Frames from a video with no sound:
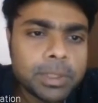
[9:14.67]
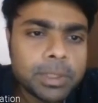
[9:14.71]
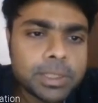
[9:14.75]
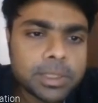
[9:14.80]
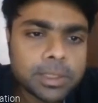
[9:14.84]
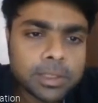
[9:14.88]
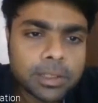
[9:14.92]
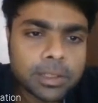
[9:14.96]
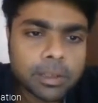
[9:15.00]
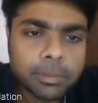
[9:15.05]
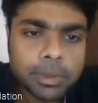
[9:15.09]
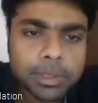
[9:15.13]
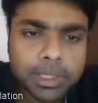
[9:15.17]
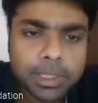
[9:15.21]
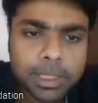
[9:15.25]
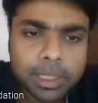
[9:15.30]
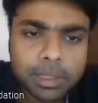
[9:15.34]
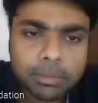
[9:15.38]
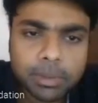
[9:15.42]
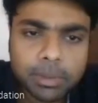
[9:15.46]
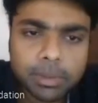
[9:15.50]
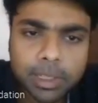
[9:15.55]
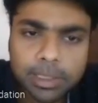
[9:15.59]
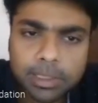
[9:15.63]
which
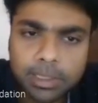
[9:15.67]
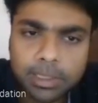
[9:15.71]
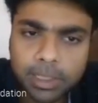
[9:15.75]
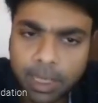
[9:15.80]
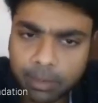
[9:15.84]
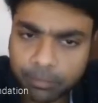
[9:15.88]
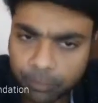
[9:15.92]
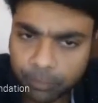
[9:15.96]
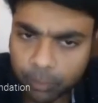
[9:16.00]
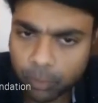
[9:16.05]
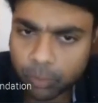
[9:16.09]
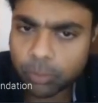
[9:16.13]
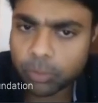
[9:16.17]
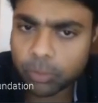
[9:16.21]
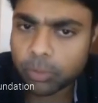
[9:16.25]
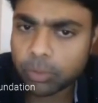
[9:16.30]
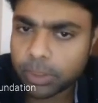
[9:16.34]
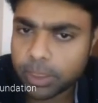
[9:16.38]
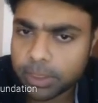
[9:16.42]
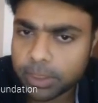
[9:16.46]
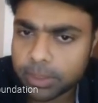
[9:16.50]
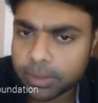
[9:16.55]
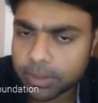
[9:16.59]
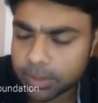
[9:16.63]
commercial banks have to
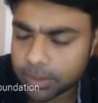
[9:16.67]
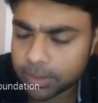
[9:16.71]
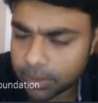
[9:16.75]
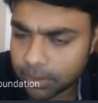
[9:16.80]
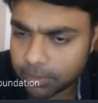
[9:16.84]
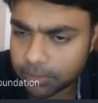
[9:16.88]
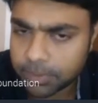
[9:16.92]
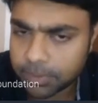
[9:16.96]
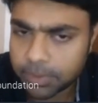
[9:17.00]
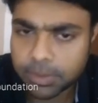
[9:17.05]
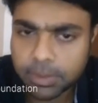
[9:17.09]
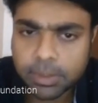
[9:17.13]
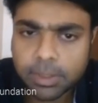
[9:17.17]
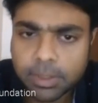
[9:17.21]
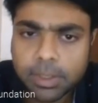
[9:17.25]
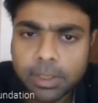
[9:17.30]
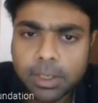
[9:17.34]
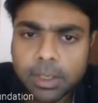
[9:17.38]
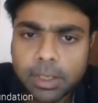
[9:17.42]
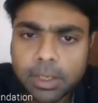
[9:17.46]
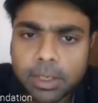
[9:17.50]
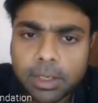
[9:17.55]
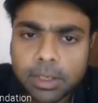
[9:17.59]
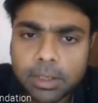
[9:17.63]
hold as
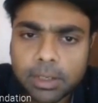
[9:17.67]
reserves